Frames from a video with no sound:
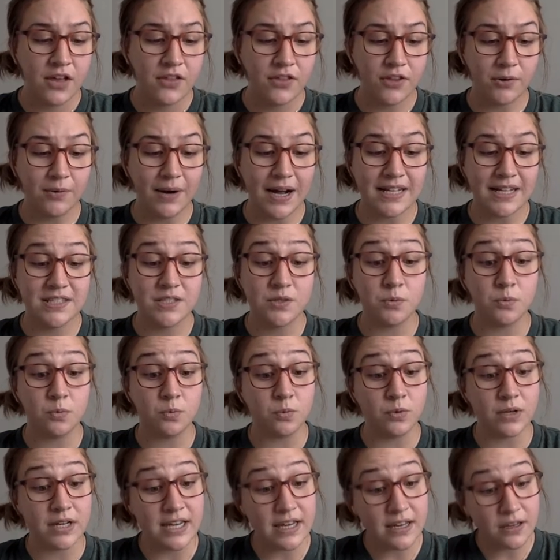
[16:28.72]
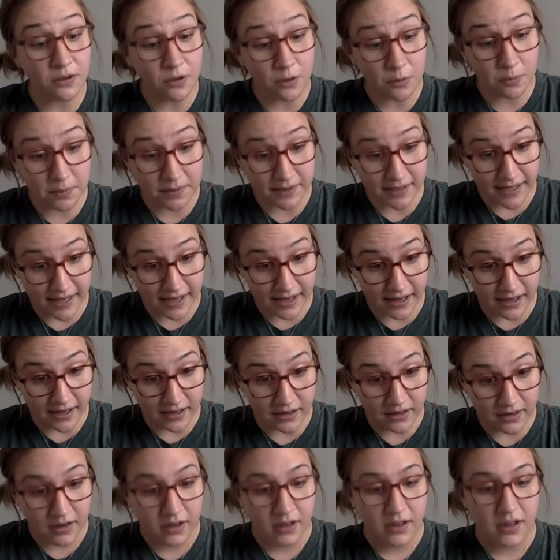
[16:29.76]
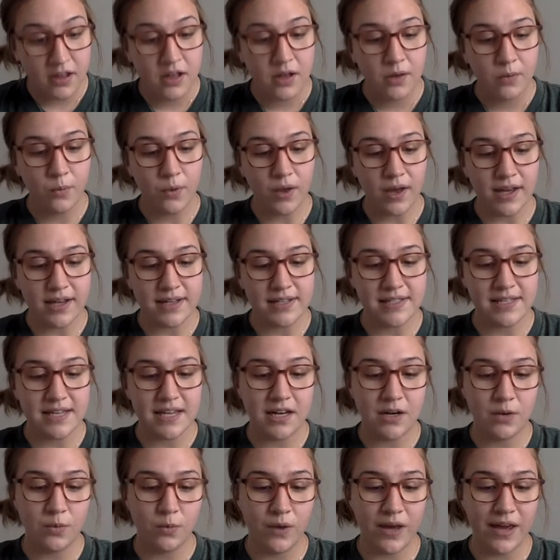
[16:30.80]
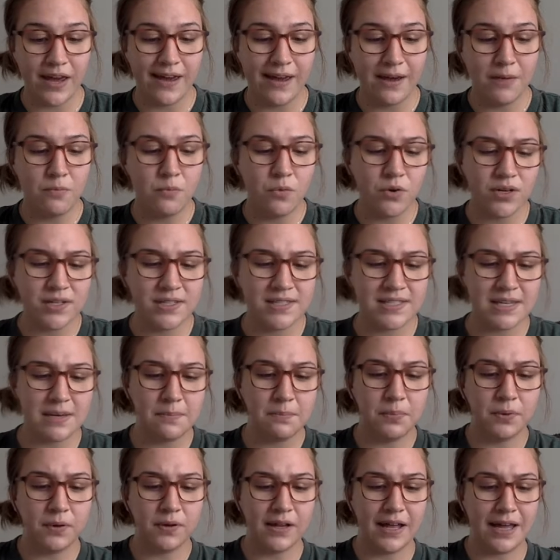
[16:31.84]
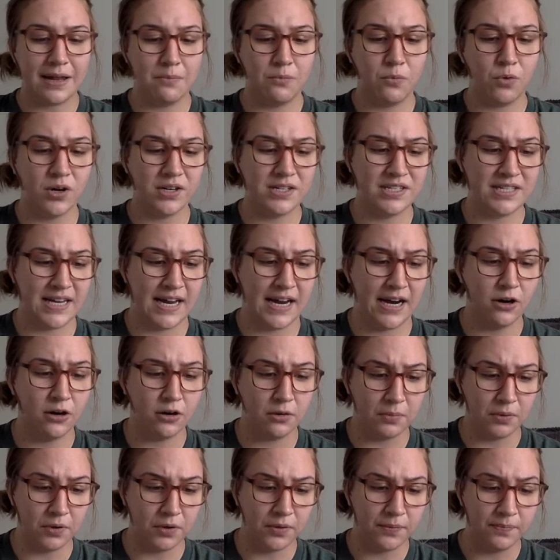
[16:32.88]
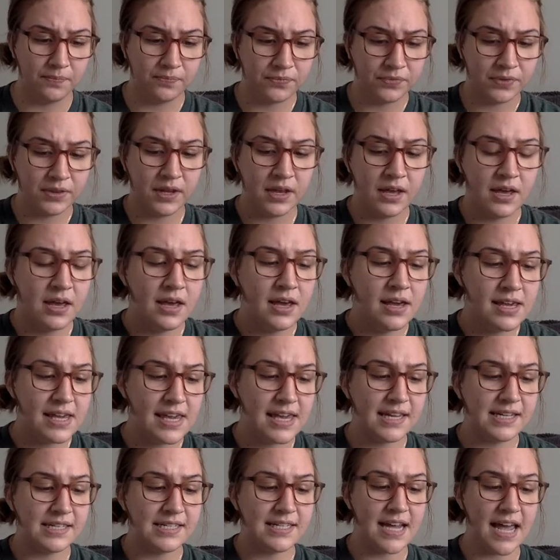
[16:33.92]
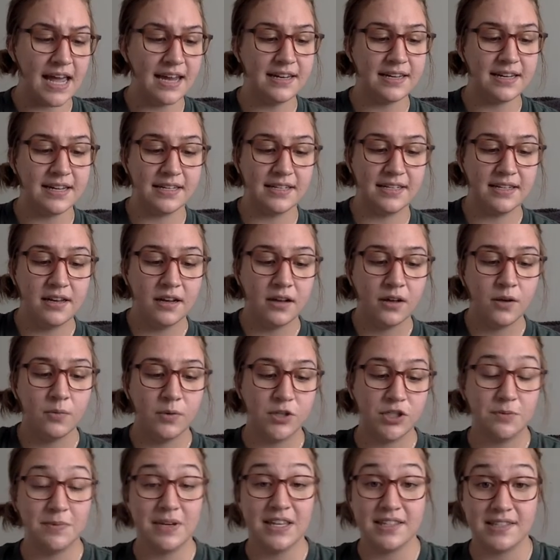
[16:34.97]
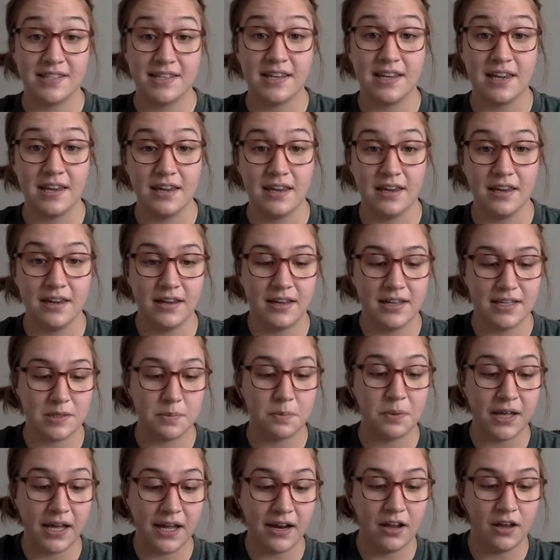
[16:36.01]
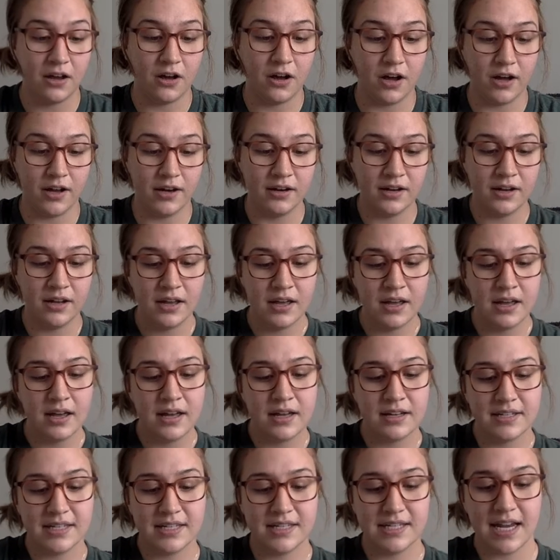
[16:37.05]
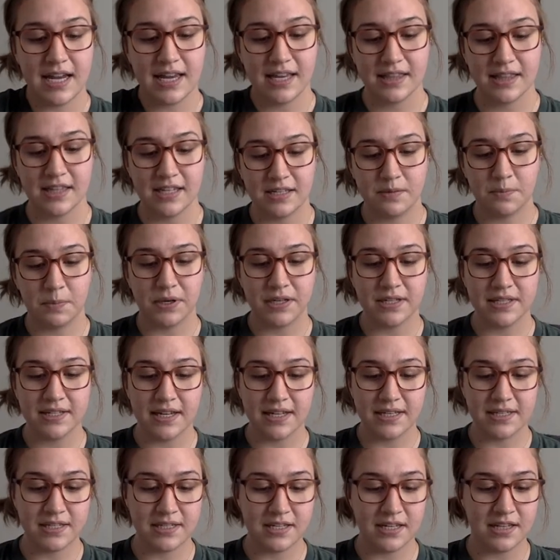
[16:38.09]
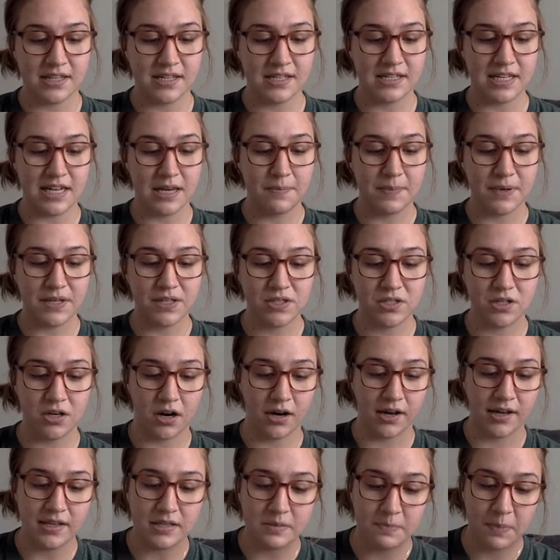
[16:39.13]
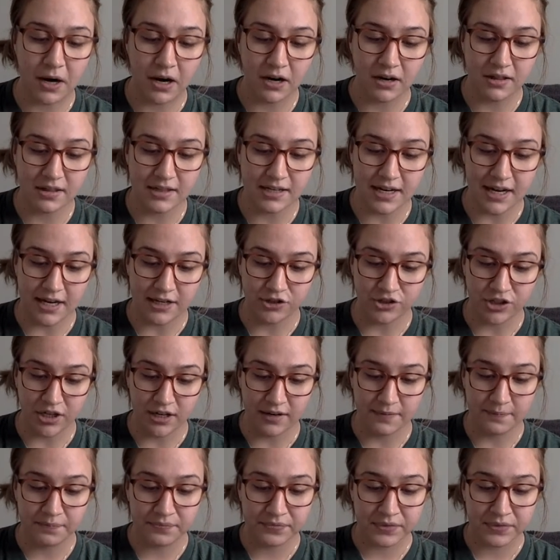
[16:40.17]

The rat's real plan was, in a way, more simple and more terrible. He intended, which means he is planning on, to take the princess to the deepest, darkest part of the dungeon.